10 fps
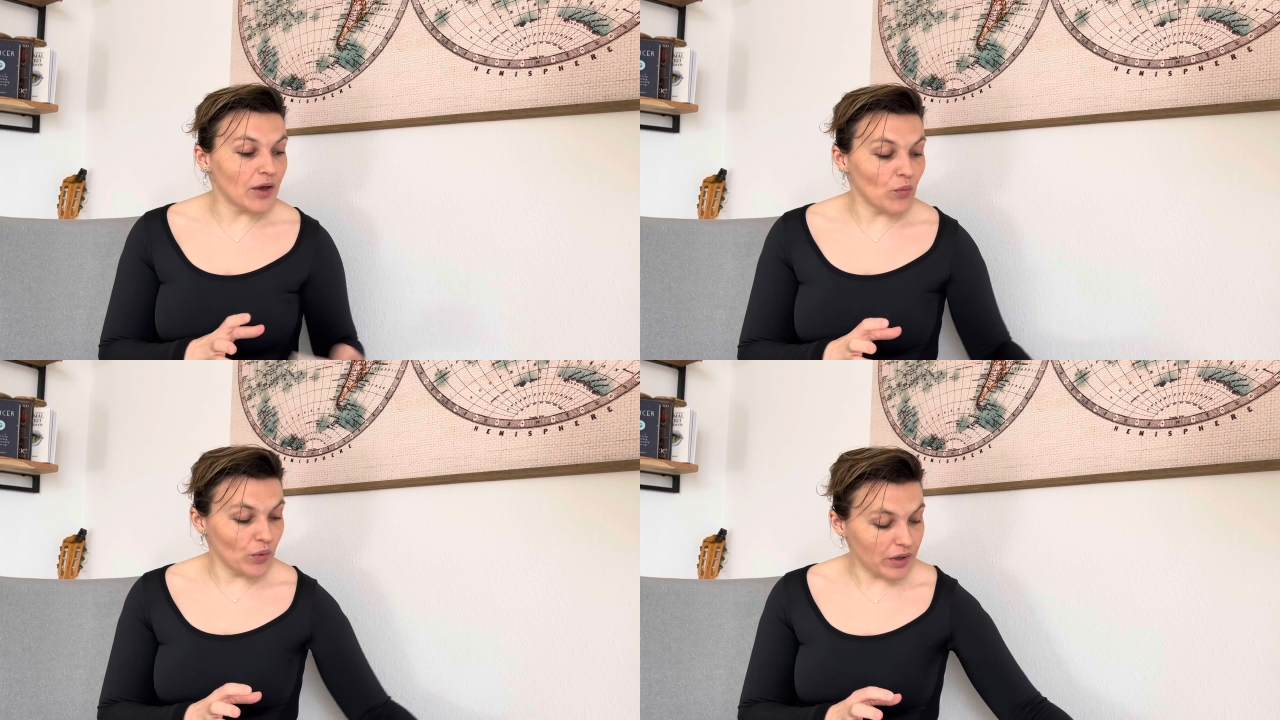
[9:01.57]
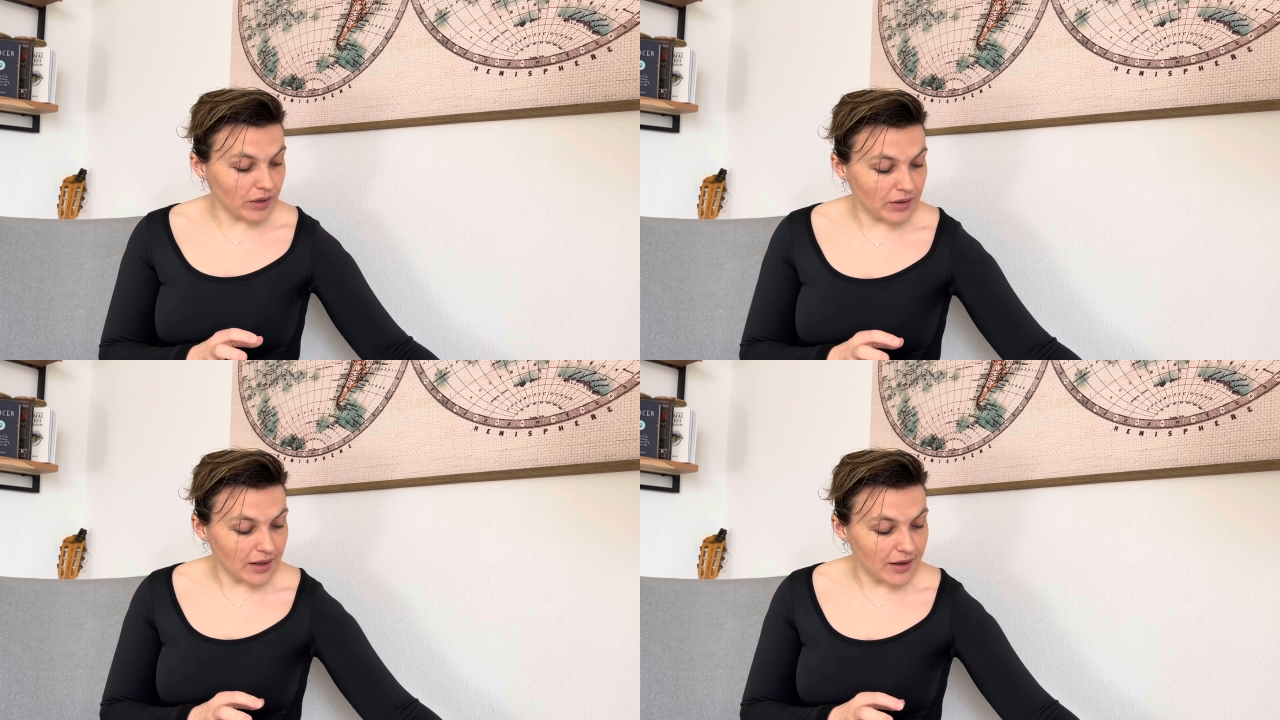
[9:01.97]

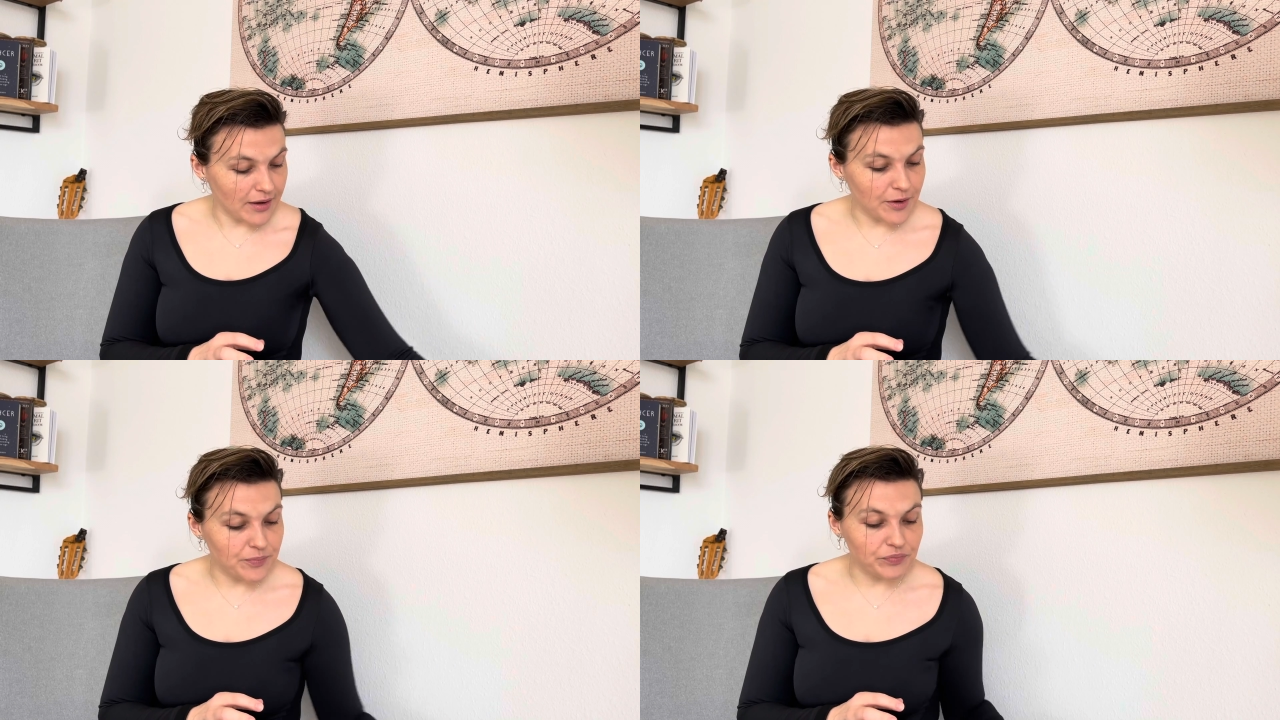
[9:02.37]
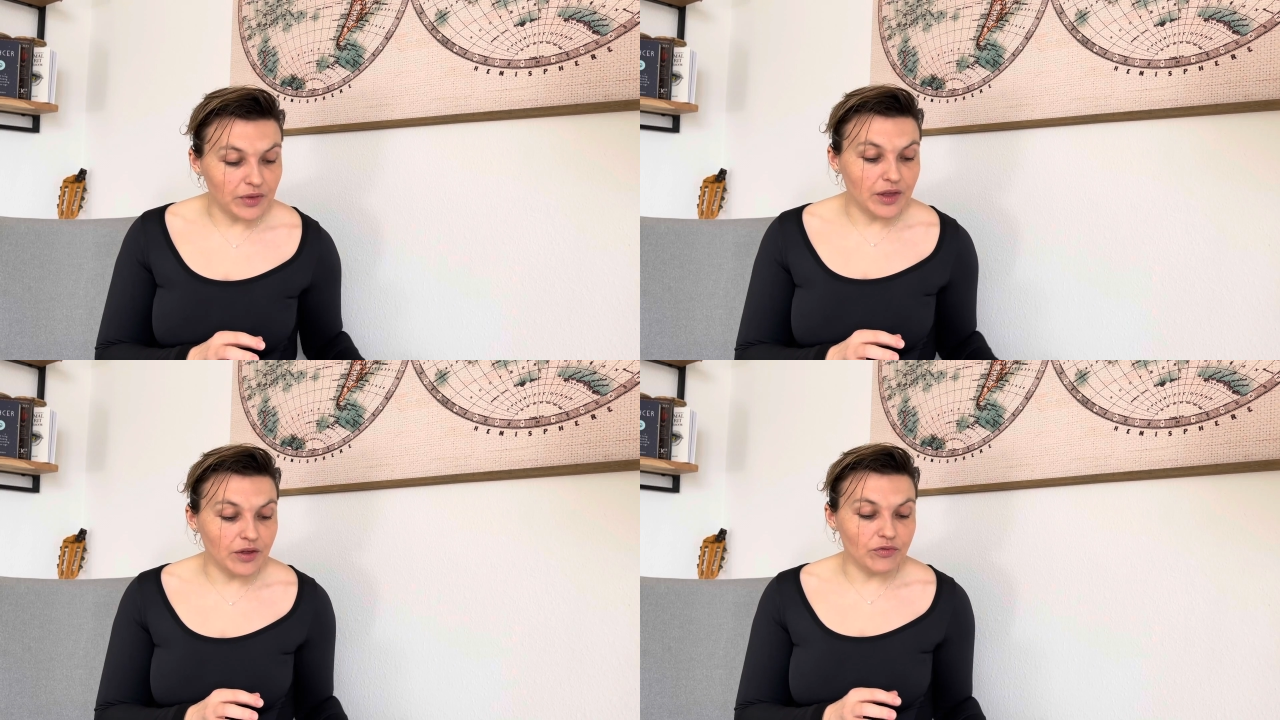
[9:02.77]
will
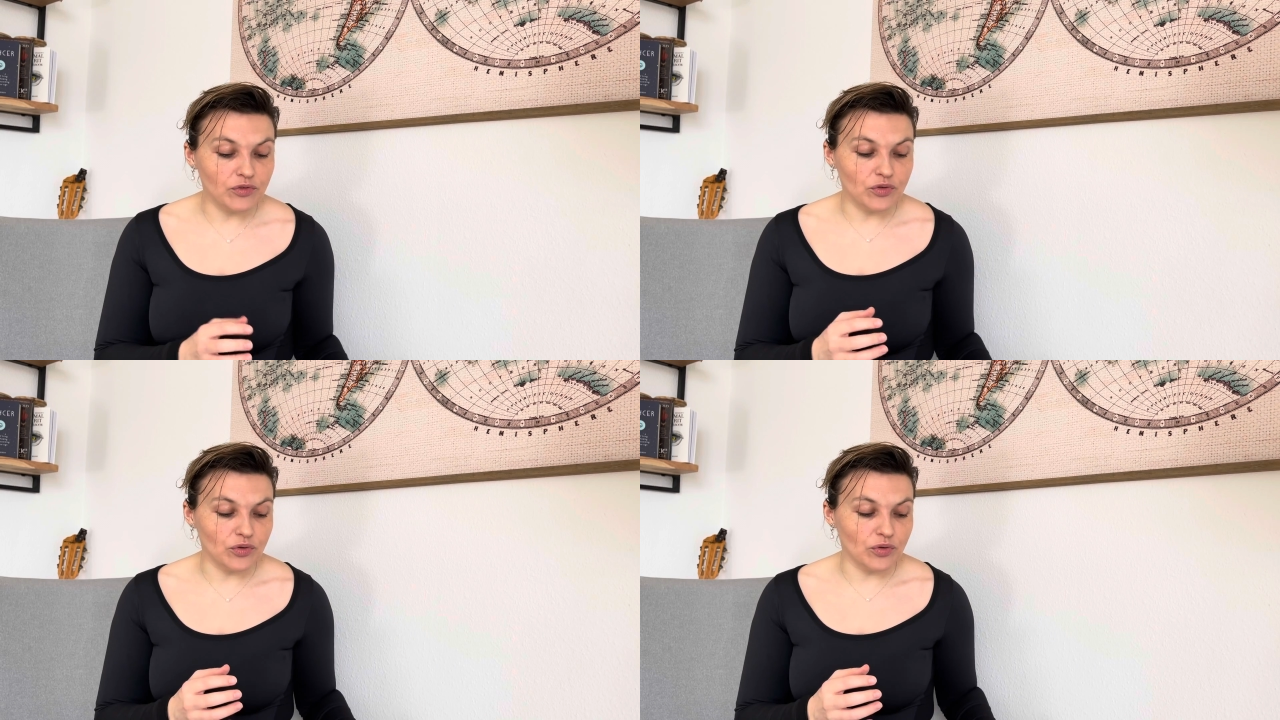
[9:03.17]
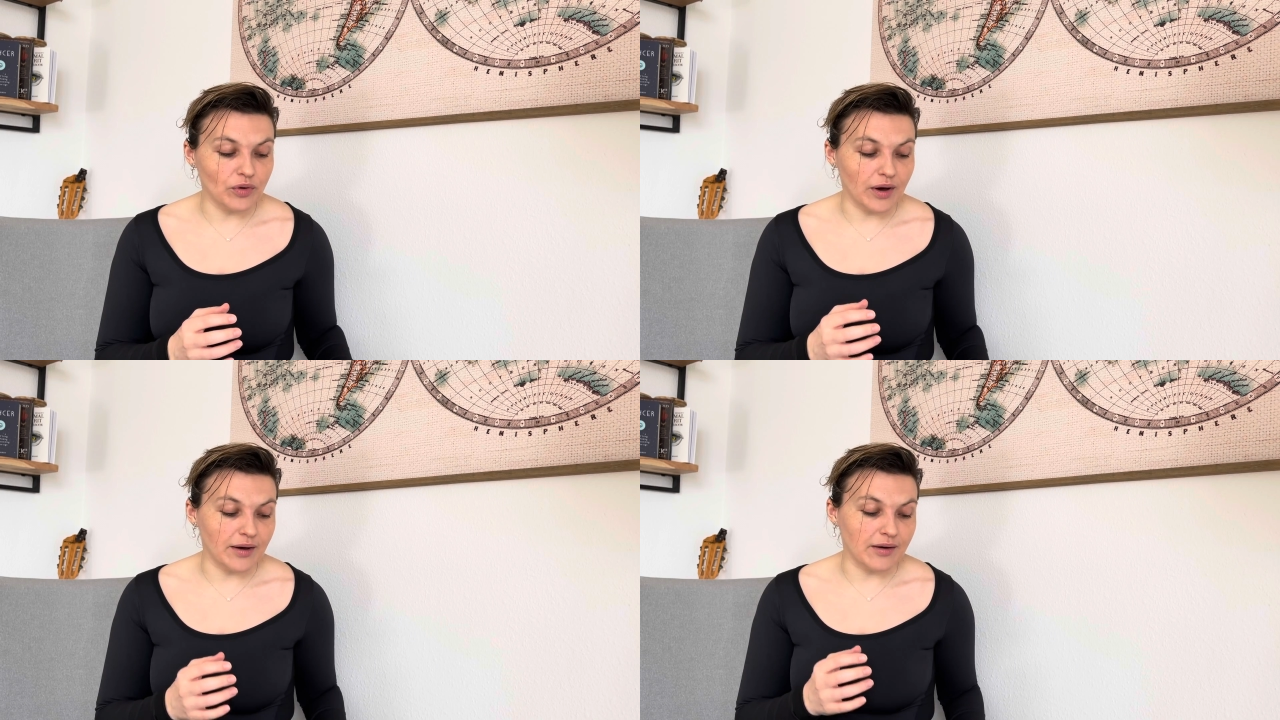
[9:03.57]
give you
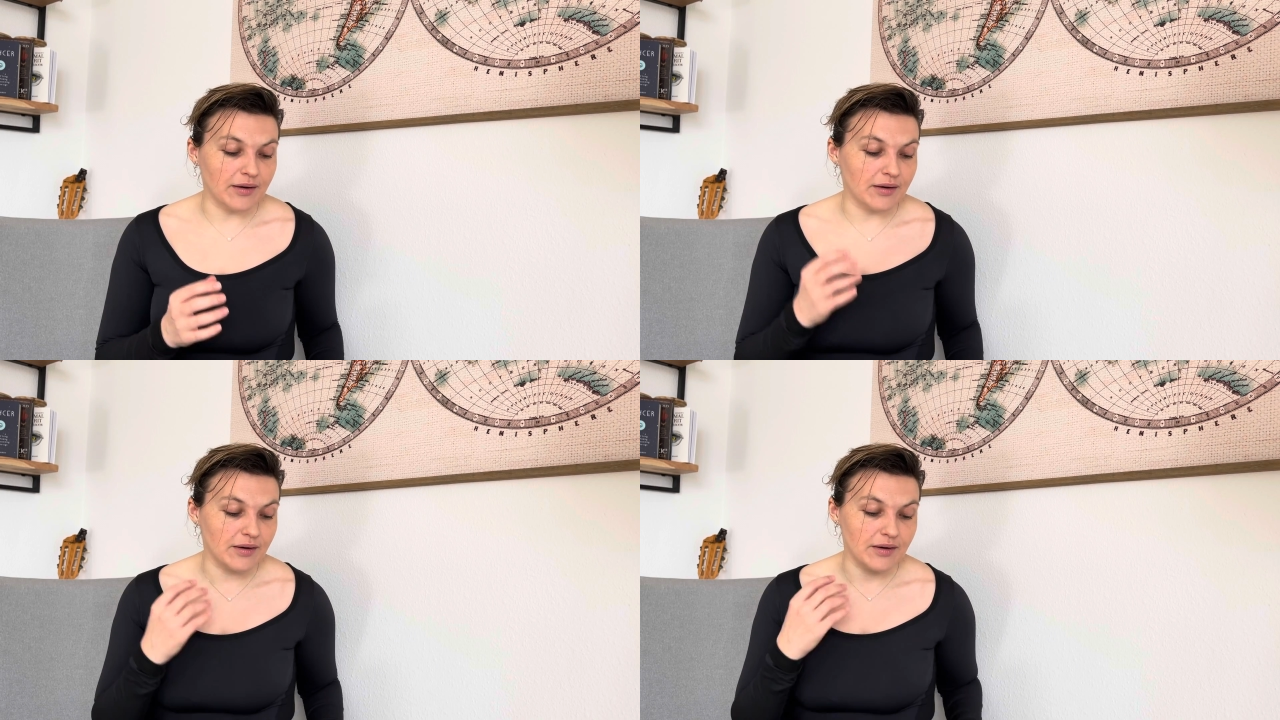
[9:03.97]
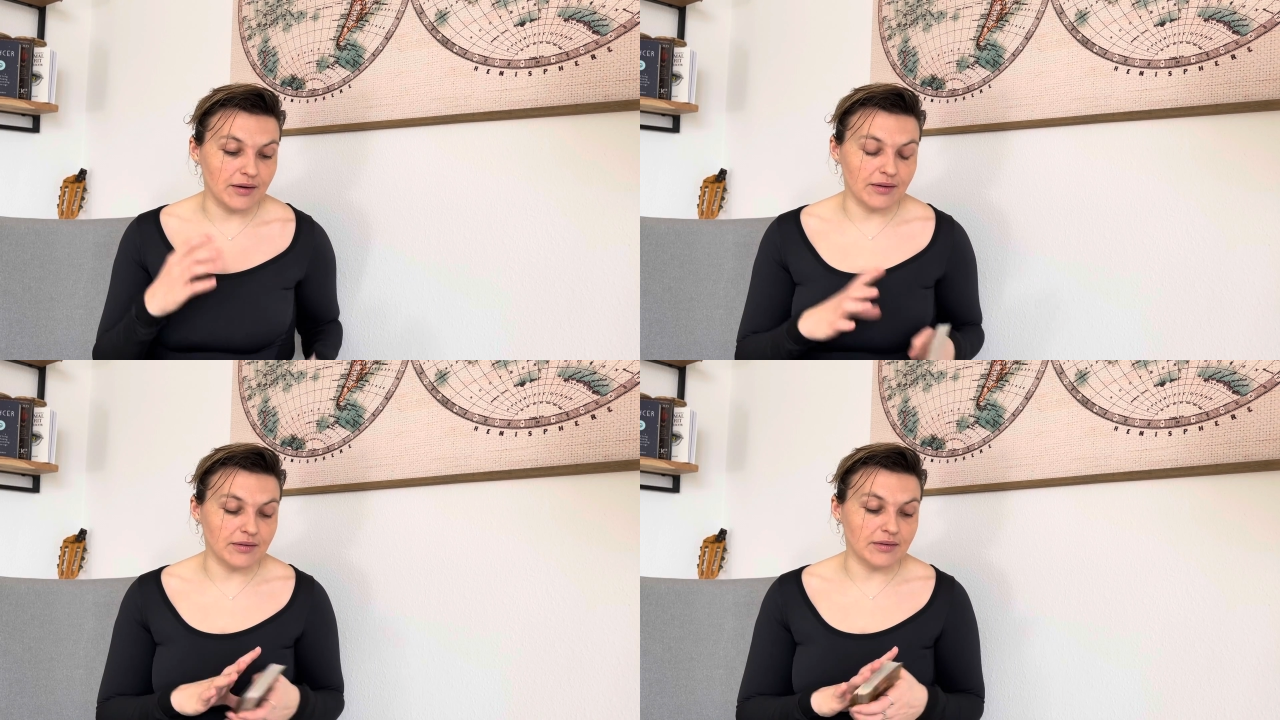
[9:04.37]

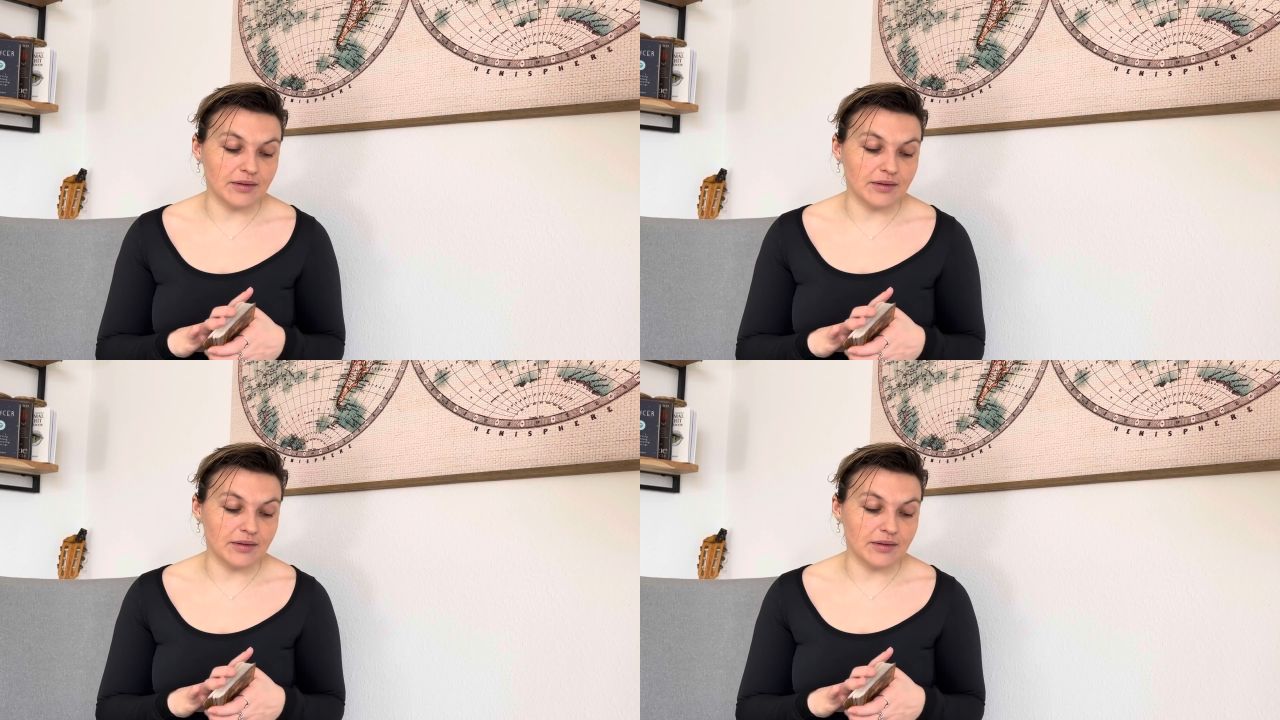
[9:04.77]
a